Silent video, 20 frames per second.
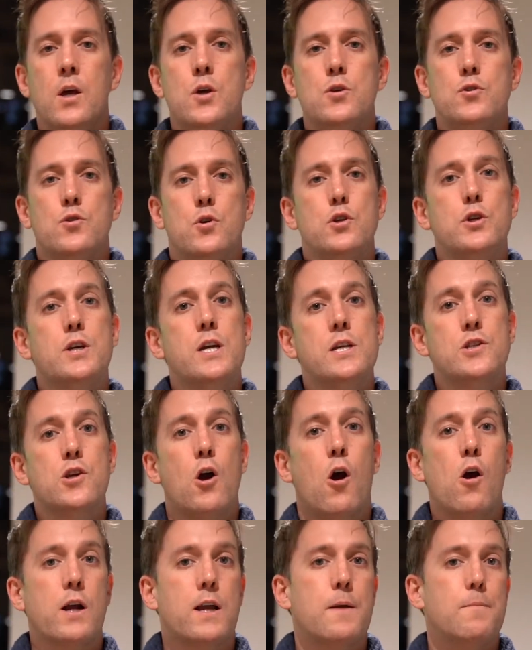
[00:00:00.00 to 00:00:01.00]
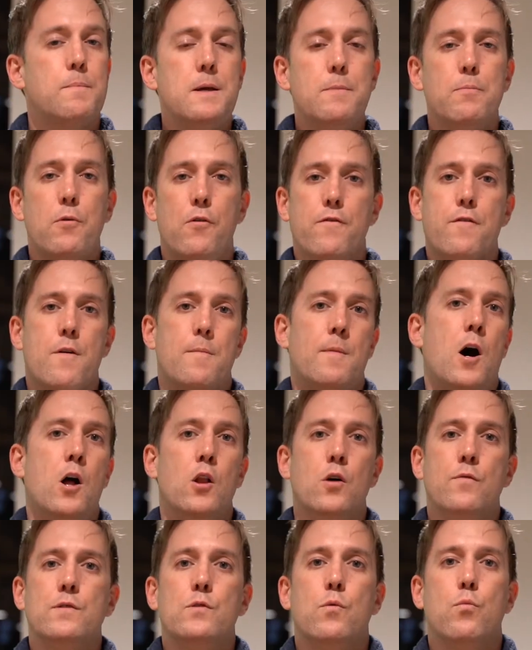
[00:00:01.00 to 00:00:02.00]
So you can target people from all
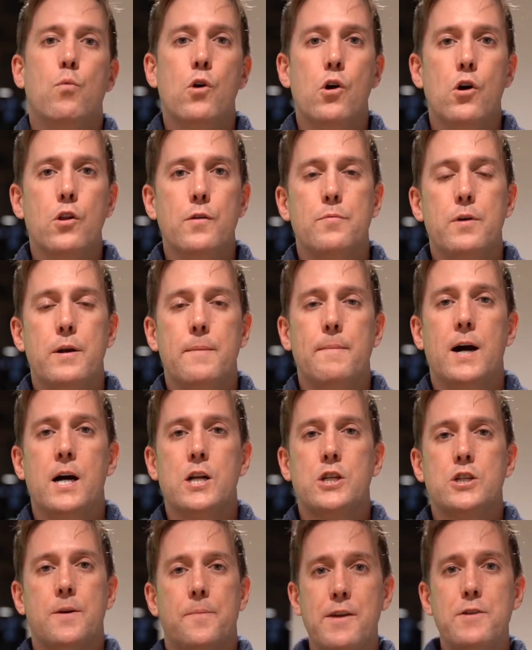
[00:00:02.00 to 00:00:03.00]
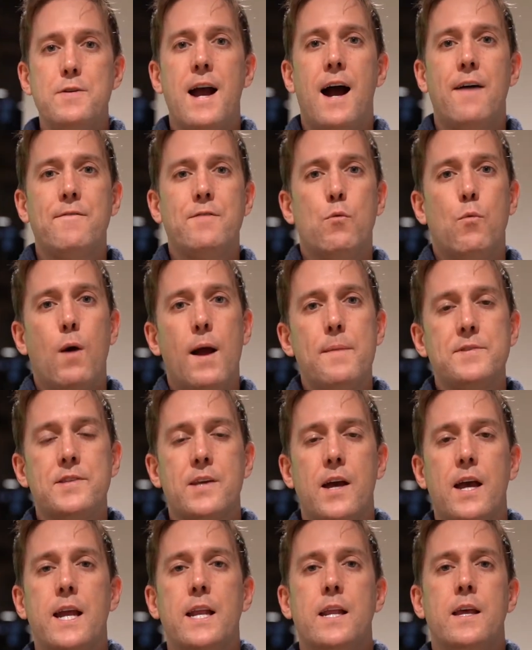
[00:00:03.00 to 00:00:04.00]
over the world pretty much. You have your
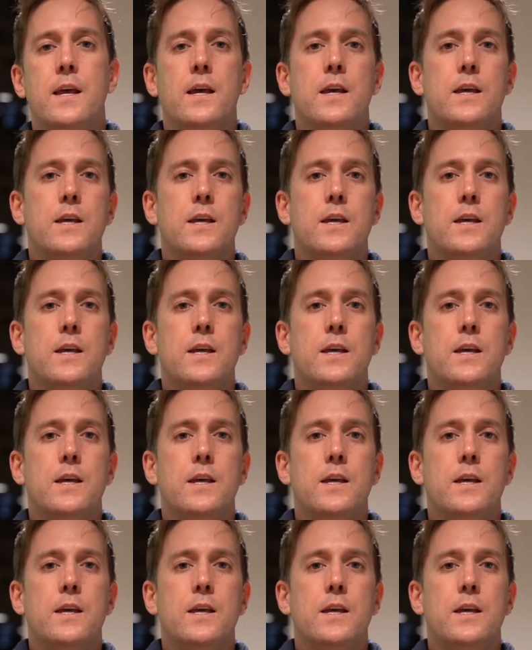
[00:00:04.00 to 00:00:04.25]
website,